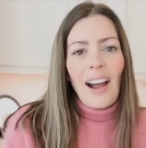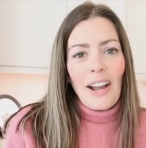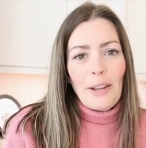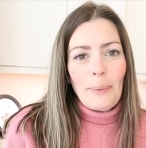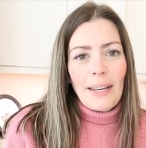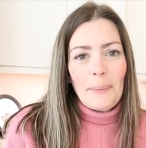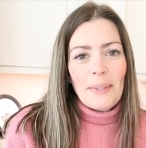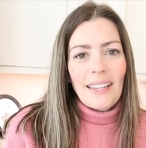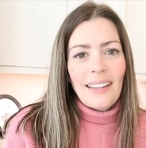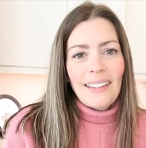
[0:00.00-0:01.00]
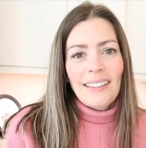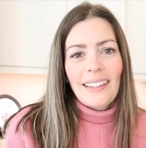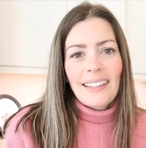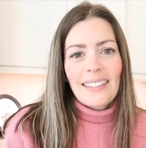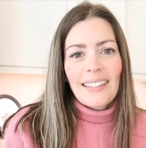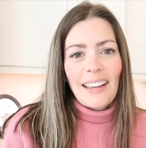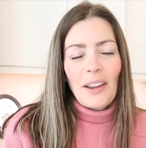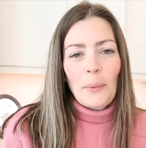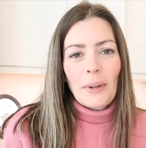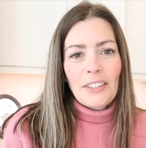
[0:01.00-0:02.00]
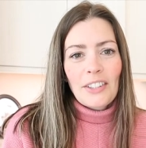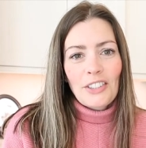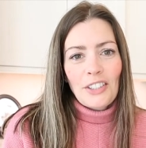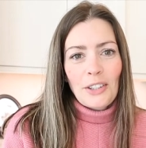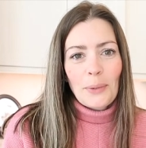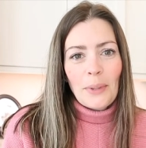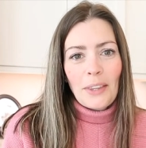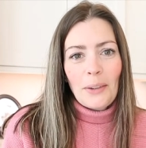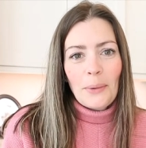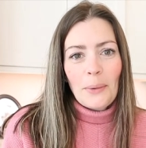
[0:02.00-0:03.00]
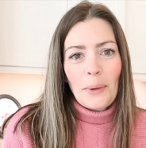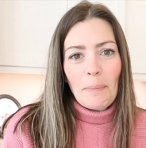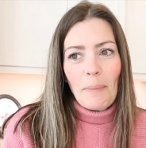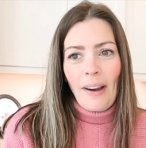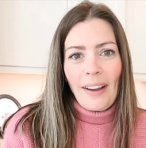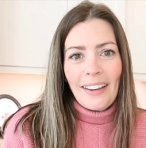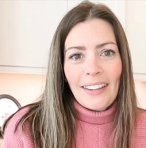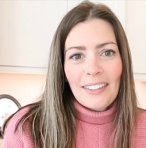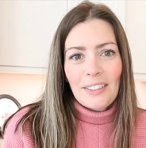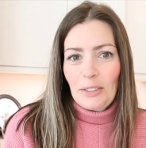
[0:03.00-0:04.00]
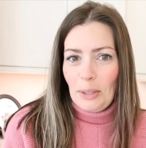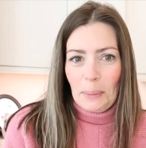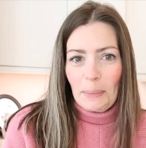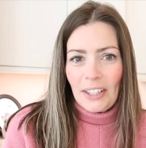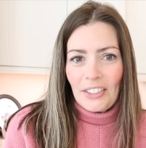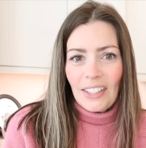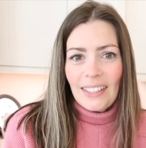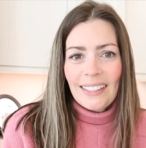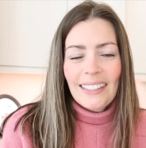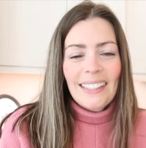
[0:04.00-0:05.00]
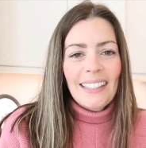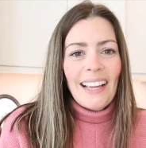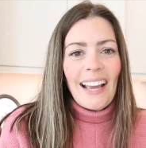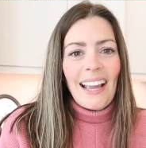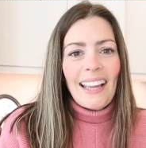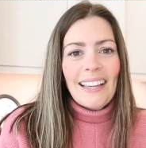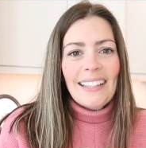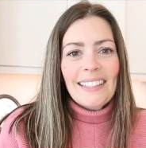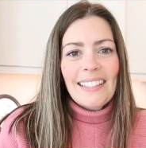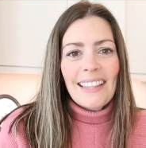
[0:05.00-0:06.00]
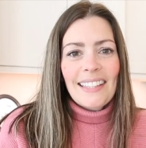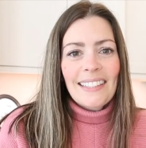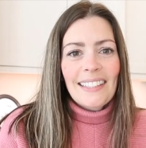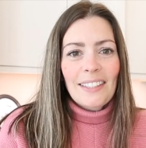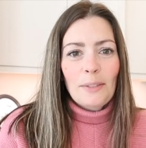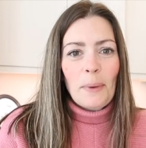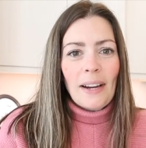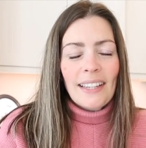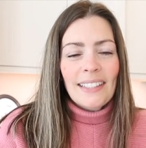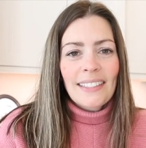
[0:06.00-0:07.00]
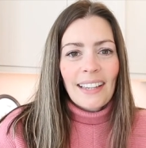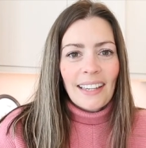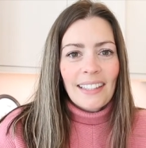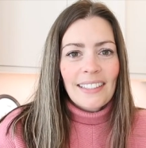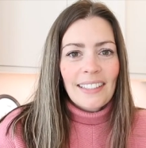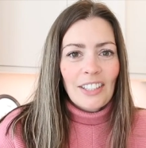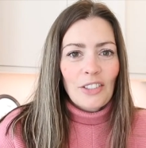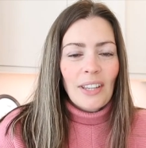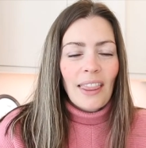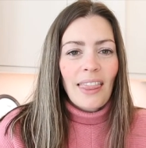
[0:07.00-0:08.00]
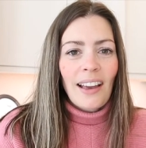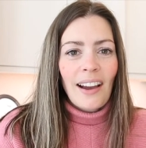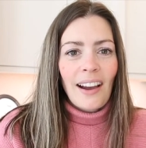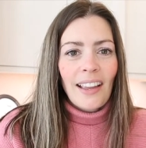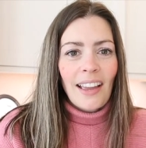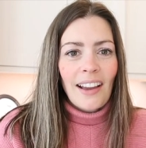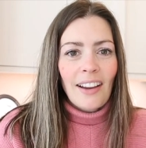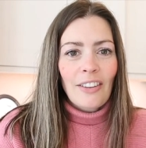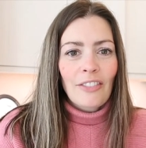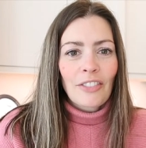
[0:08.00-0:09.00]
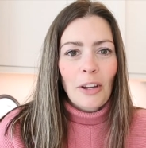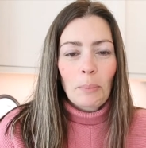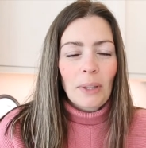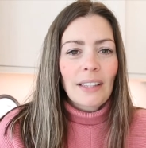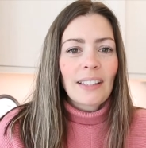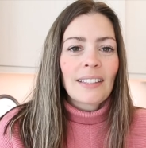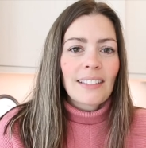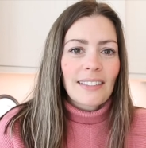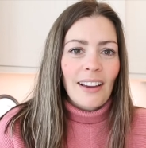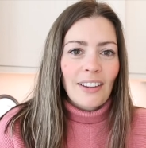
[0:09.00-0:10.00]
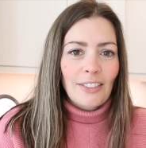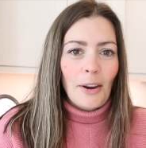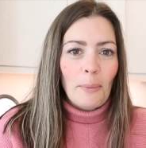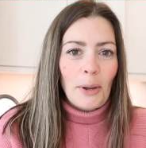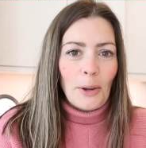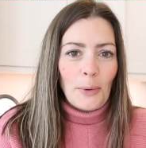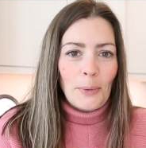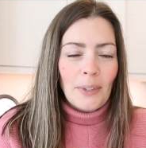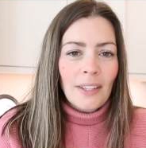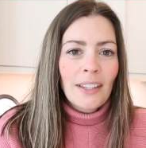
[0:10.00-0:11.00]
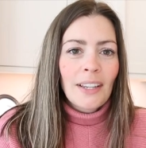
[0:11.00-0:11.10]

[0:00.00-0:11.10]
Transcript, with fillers: Hi, my name is Hannah, and today I wanted to share with you my dream kitchen. And this is my second kitchen that I have completely designed on my own.